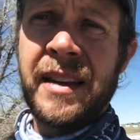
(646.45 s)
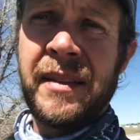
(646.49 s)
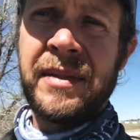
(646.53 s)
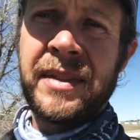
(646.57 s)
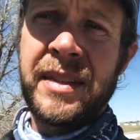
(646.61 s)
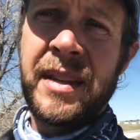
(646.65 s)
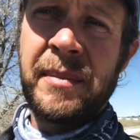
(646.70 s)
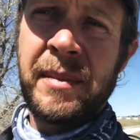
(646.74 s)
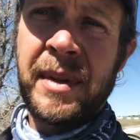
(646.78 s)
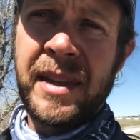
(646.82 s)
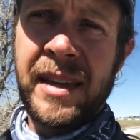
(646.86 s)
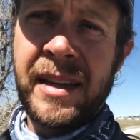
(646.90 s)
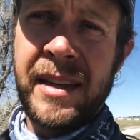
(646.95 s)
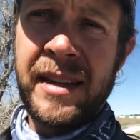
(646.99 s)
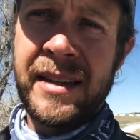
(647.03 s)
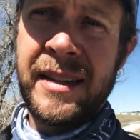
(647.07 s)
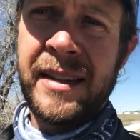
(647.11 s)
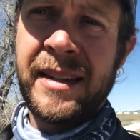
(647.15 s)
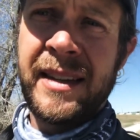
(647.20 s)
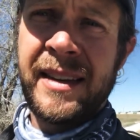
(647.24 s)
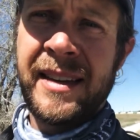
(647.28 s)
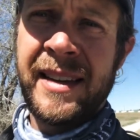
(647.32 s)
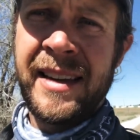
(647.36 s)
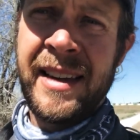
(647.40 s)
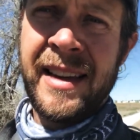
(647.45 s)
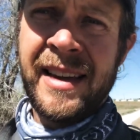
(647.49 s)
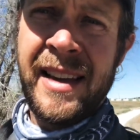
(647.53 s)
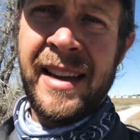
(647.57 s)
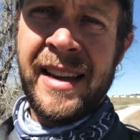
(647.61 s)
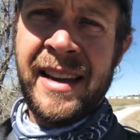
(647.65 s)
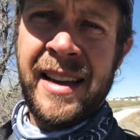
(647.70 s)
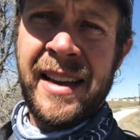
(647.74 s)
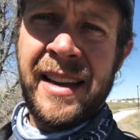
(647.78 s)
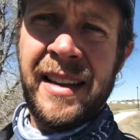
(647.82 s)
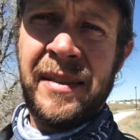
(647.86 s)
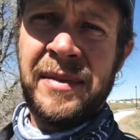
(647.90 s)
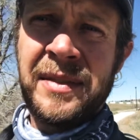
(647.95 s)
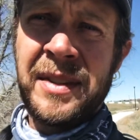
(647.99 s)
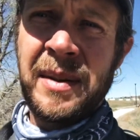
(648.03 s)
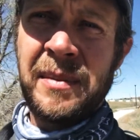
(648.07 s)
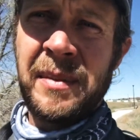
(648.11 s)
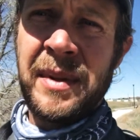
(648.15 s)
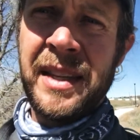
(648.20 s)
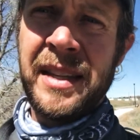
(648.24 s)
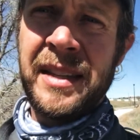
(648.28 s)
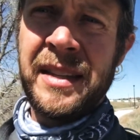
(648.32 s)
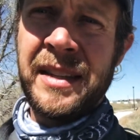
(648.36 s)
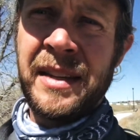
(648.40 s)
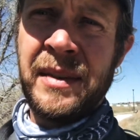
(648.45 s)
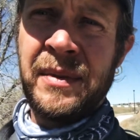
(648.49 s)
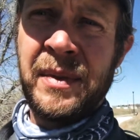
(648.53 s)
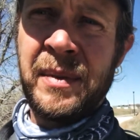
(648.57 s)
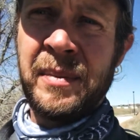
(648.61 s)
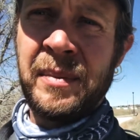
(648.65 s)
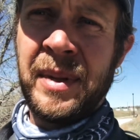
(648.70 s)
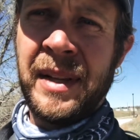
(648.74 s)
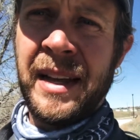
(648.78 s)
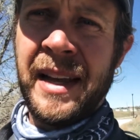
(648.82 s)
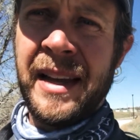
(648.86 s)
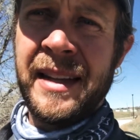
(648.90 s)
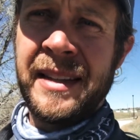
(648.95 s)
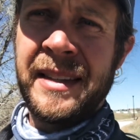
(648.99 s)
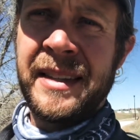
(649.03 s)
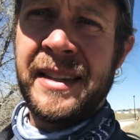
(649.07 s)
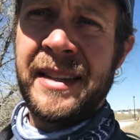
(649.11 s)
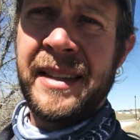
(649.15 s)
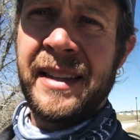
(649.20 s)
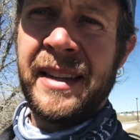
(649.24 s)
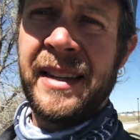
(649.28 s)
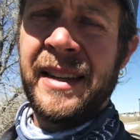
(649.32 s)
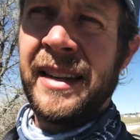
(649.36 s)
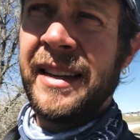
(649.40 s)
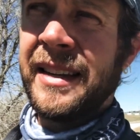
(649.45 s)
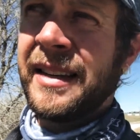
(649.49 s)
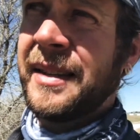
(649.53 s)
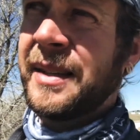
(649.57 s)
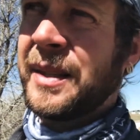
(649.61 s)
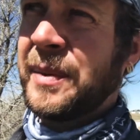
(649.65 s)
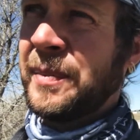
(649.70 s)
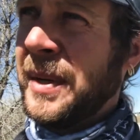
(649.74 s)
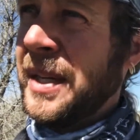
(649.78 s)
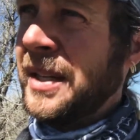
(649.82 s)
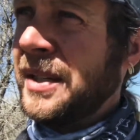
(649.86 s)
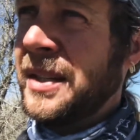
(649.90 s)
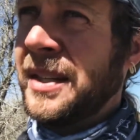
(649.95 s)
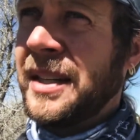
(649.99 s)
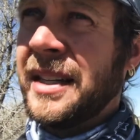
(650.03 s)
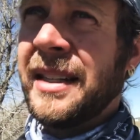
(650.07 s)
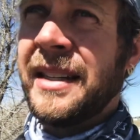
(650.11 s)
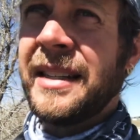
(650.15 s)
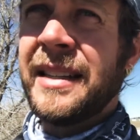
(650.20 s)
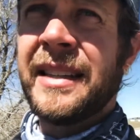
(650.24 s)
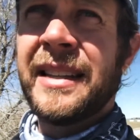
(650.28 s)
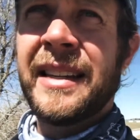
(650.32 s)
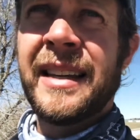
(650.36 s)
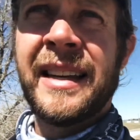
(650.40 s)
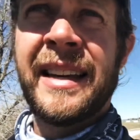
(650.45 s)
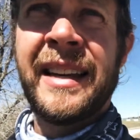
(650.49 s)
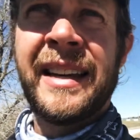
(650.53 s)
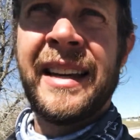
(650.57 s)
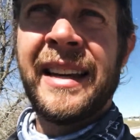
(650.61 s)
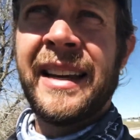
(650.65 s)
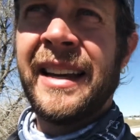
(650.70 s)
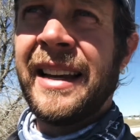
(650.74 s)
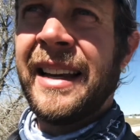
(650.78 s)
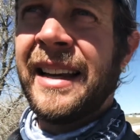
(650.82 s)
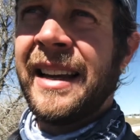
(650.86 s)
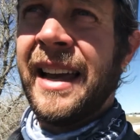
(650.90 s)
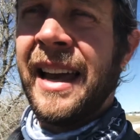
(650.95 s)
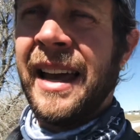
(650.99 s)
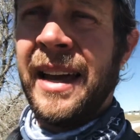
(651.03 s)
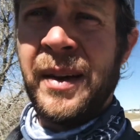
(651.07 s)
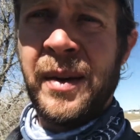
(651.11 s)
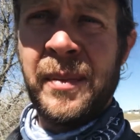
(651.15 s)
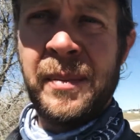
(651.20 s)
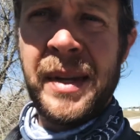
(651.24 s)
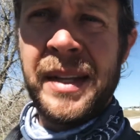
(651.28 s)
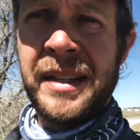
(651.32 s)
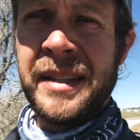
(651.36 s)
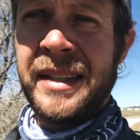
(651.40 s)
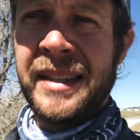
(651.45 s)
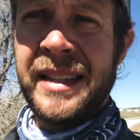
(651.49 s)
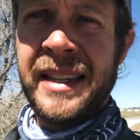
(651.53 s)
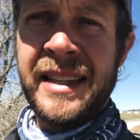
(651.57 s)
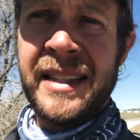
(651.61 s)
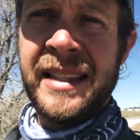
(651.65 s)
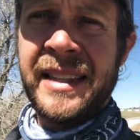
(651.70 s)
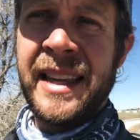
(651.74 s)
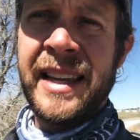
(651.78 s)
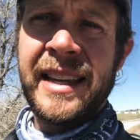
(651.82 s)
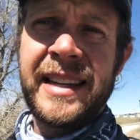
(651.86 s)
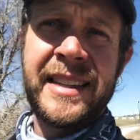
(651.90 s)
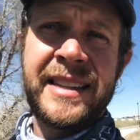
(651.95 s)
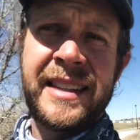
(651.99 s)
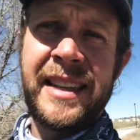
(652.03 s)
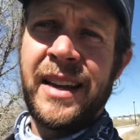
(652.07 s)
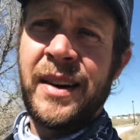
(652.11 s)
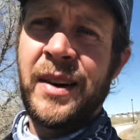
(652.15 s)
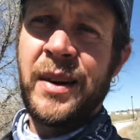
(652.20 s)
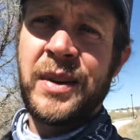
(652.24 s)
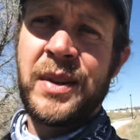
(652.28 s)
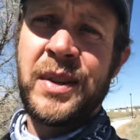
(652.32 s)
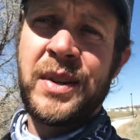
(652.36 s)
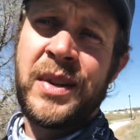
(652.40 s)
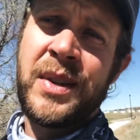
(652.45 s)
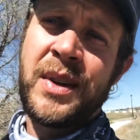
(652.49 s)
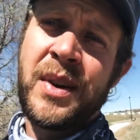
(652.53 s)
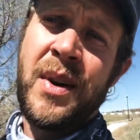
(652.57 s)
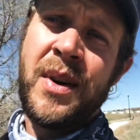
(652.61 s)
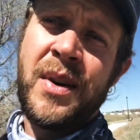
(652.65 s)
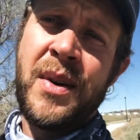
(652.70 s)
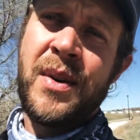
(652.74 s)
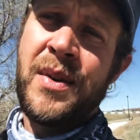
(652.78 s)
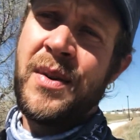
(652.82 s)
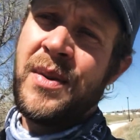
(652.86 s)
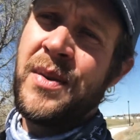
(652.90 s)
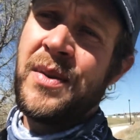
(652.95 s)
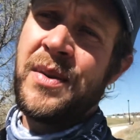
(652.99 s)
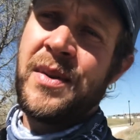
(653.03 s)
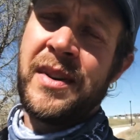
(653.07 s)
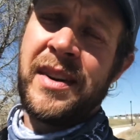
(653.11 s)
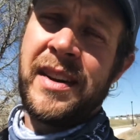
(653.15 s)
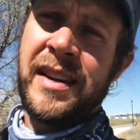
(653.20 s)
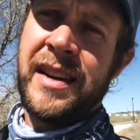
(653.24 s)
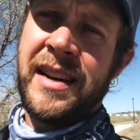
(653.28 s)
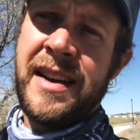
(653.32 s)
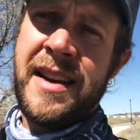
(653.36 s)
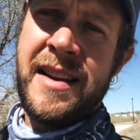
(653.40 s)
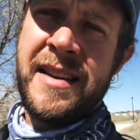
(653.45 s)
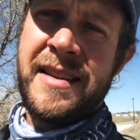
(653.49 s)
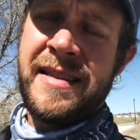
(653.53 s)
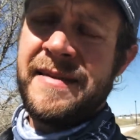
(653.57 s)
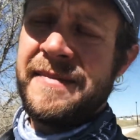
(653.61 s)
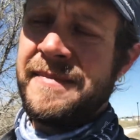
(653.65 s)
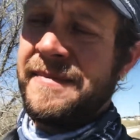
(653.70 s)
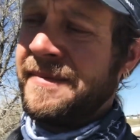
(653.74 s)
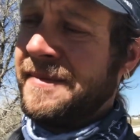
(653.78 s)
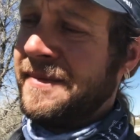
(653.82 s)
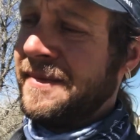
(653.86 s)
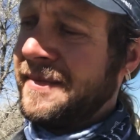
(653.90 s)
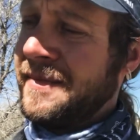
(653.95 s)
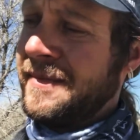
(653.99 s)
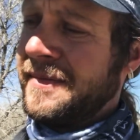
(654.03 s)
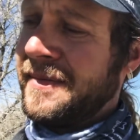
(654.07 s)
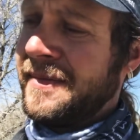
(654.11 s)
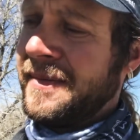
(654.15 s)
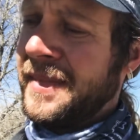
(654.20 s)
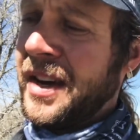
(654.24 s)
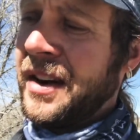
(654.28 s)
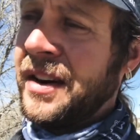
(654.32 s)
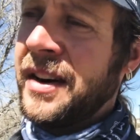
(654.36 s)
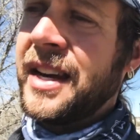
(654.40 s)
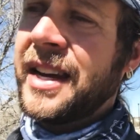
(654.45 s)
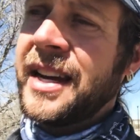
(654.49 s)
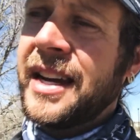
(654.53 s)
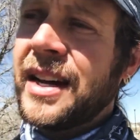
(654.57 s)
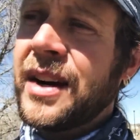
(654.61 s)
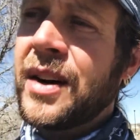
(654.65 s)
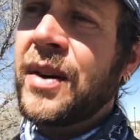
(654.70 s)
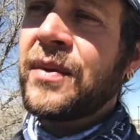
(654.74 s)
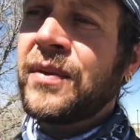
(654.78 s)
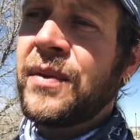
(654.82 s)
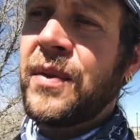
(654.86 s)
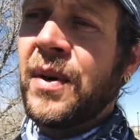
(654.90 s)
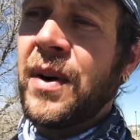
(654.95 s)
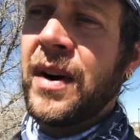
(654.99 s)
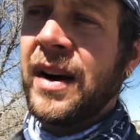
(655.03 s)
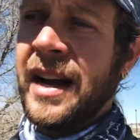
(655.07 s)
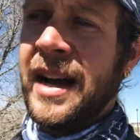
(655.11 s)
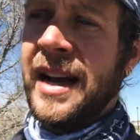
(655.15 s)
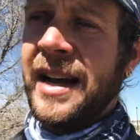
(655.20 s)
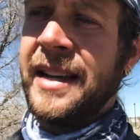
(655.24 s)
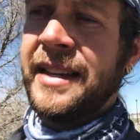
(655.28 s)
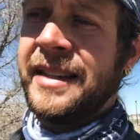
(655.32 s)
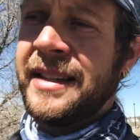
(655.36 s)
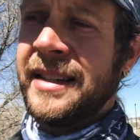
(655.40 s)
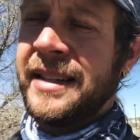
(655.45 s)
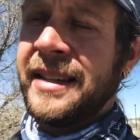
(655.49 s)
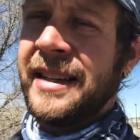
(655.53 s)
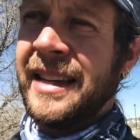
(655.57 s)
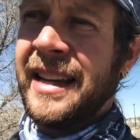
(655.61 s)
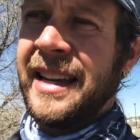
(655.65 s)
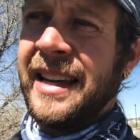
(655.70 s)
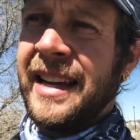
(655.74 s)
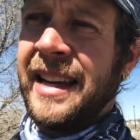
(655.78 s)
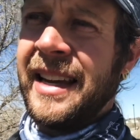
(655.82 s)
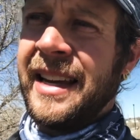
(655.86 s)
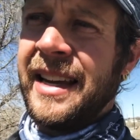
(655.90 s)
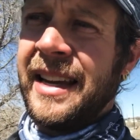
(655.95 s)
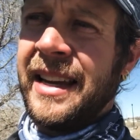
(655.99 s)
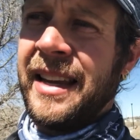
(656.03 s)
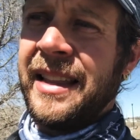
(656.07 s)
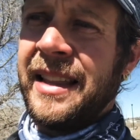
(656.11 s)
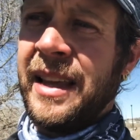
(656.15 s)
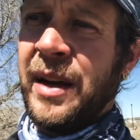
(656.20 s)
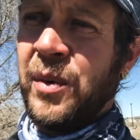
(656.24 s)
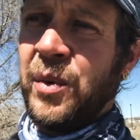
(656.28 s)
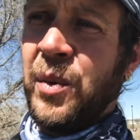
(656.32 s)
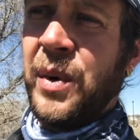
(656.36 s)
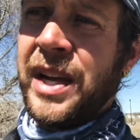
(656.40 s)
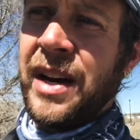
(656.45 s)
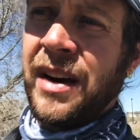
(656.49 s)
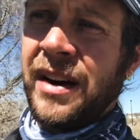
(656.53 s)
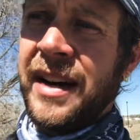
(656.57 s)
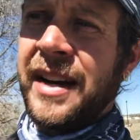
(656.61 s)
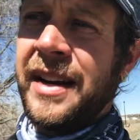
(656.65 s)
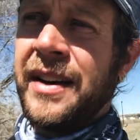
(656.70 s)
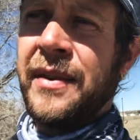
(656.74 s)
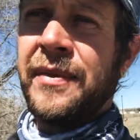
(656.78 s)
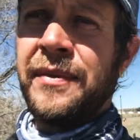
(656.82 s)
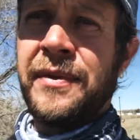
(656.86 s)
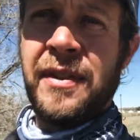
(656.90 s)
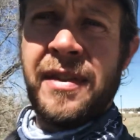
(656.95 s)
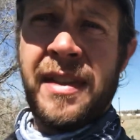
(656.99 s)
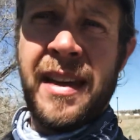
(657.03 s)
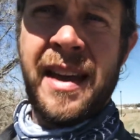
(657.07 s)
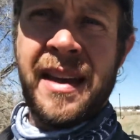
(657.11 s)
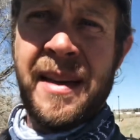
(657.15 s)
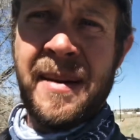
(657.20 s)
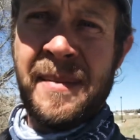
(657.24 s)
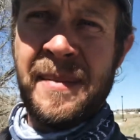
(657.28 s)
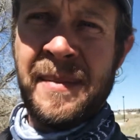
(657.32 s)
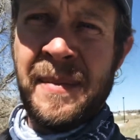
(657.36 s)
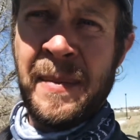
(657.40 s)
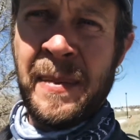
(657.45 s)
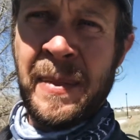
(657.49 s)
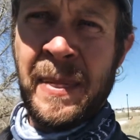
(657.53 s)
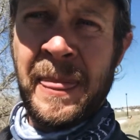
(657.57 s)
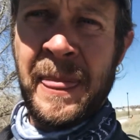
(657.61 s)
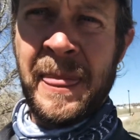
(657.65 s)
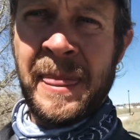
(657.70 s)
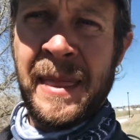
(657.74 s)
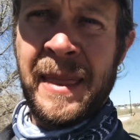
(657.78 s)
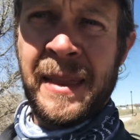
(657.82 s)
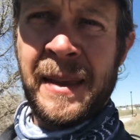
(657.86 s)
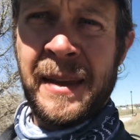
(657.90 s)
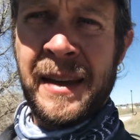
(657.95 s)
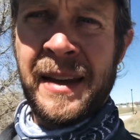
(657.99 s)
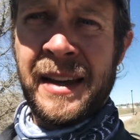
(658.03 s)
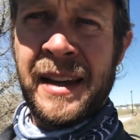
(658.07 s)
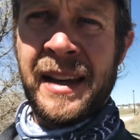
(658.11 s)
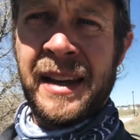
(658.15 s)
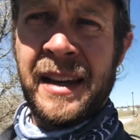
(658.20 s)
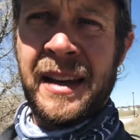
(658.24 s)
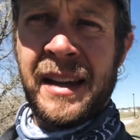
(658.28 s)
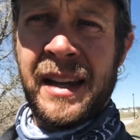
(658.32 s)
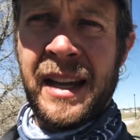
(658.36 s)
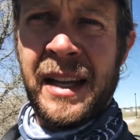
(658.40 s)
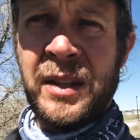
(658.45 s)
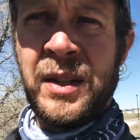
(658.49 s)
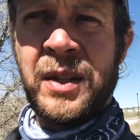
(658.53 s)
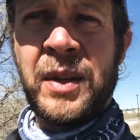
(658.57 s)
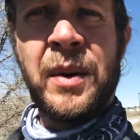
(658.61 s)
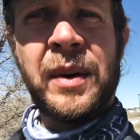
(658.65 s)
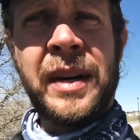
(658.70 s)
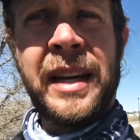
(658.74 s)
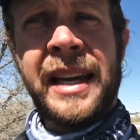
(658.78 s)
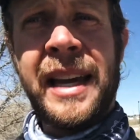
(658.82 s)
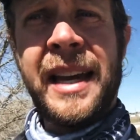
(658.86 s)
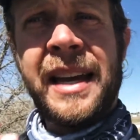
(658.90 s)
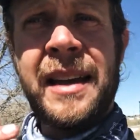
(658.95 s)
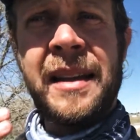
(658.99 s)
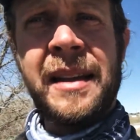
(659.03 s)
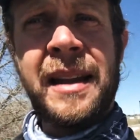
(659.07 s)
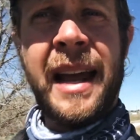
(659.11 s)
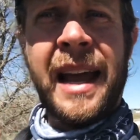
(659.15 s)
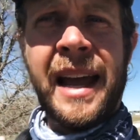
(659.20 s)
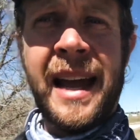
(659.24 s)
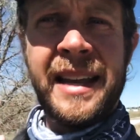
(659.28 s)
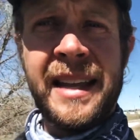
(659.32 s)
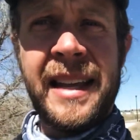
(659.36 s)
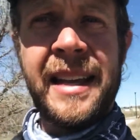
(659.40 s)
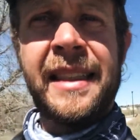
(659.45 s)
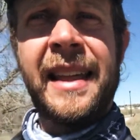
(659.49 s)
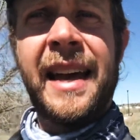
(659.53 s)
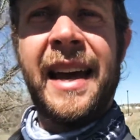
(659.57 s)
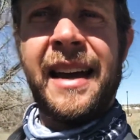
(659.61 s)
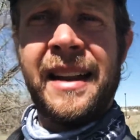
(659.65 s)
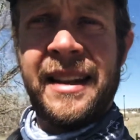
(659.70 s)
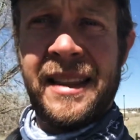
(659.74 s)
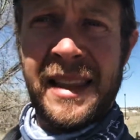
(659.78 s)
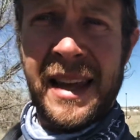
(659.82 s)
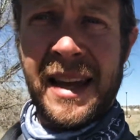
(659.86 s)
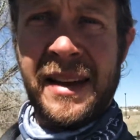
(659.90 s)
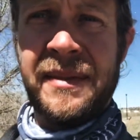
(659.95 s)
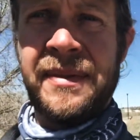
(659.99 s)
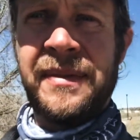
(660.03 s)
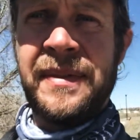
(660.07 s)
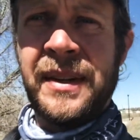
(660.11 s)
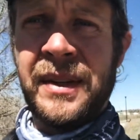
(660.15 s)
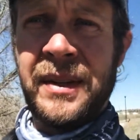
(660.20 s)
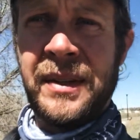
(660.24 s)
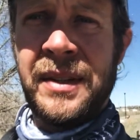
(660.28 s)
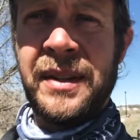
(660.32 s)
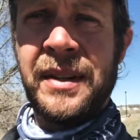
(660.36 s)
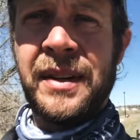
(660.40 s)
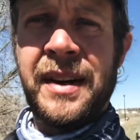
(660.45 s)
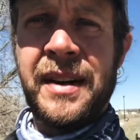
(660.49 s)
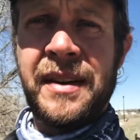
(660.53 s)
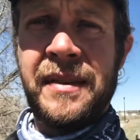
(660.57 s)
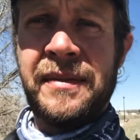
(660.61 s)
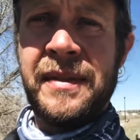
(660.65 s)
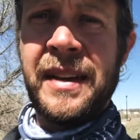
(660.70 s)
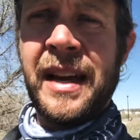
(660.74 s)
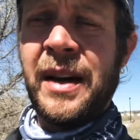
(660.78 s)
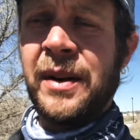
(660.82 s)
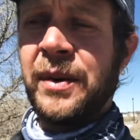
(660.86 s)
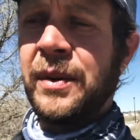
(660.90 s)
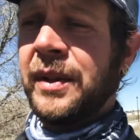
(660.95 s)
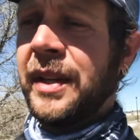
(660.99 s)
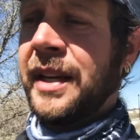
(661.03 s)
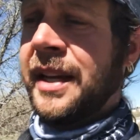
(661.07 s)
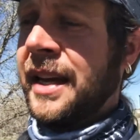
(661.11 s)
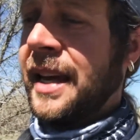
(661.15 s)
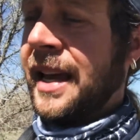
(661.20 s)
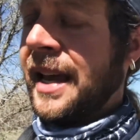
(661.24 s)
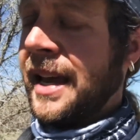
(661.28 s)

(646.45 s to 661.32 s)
some of these different plants, species, ailments, these things that are so, they're here for us, that we are here for them. And so again, adding that filter of not only